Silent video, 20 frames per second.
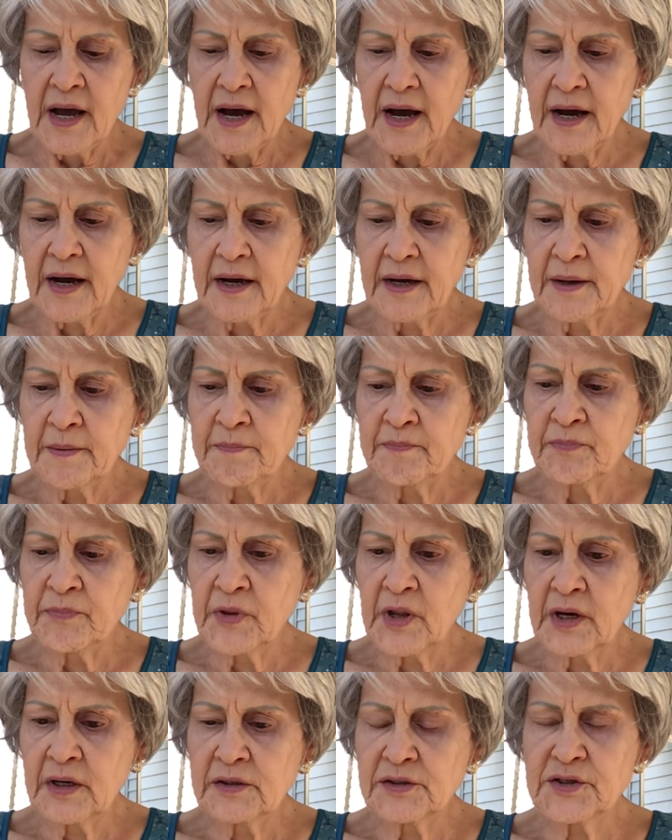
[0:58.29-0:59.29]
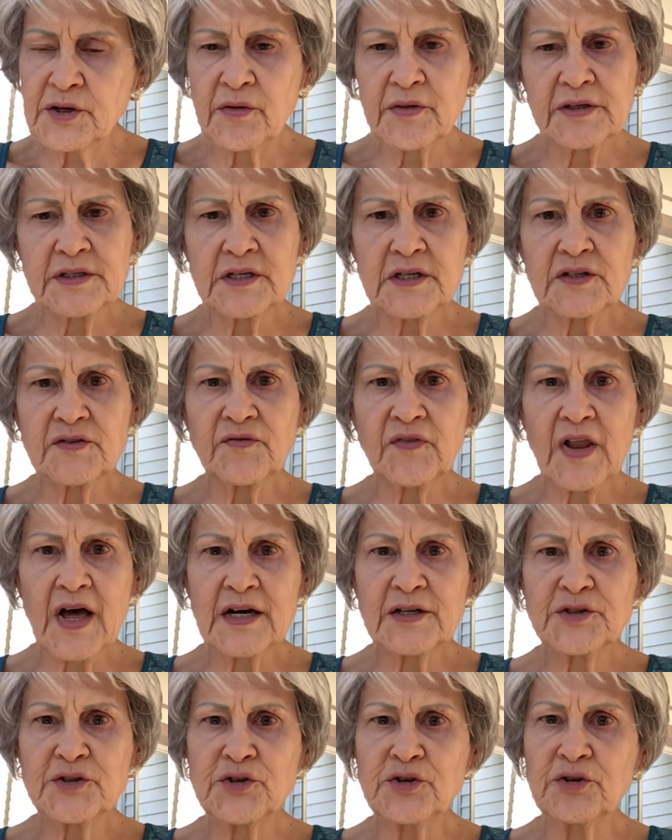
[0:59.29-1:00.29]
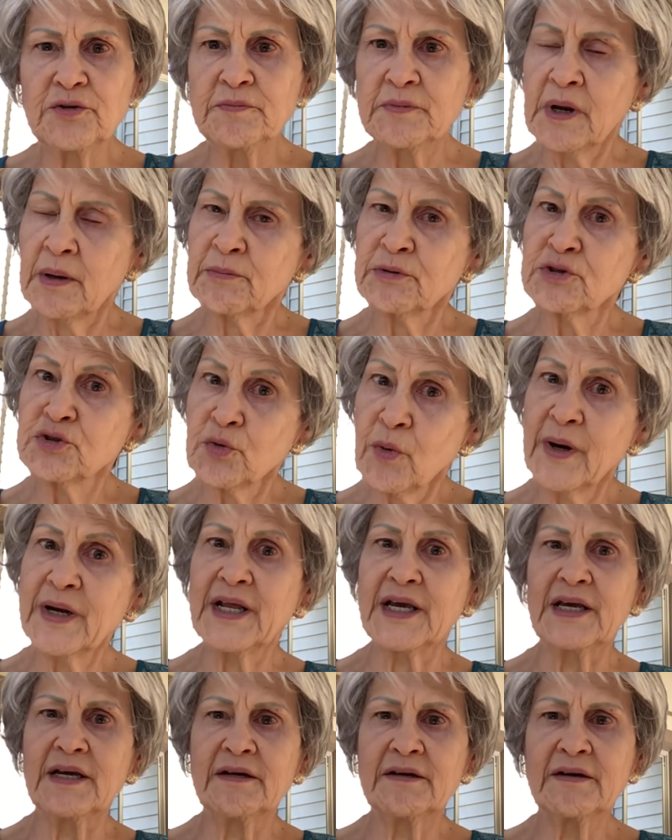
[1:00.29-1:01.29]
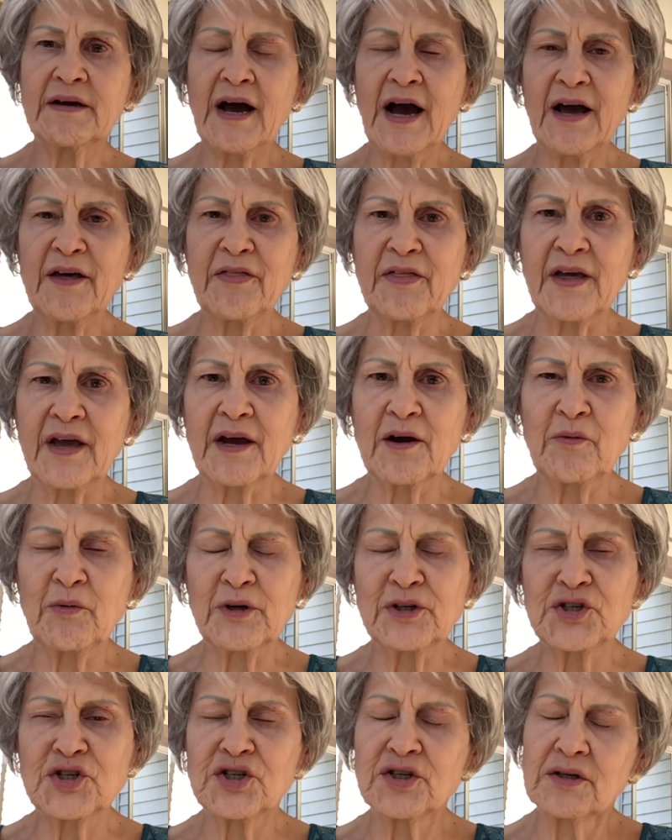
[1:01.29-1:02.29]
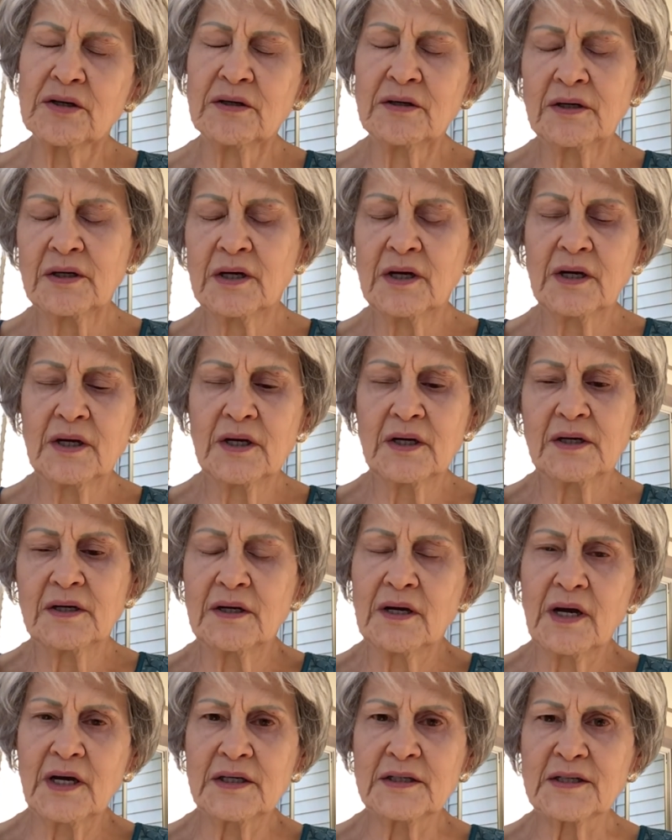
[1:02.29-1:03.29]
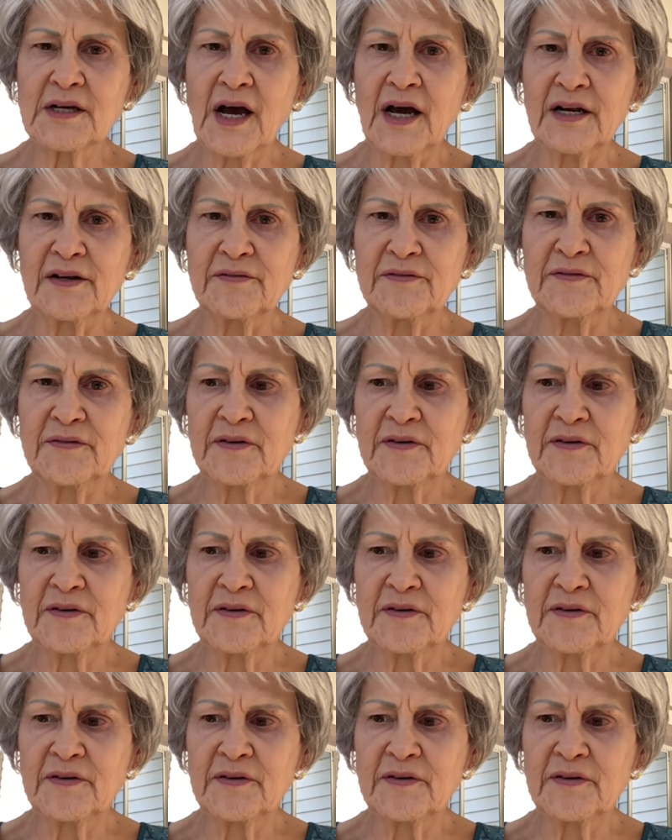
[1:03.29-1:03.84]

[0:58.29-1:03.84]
So this is Flosstube number 20, I think, which is kind of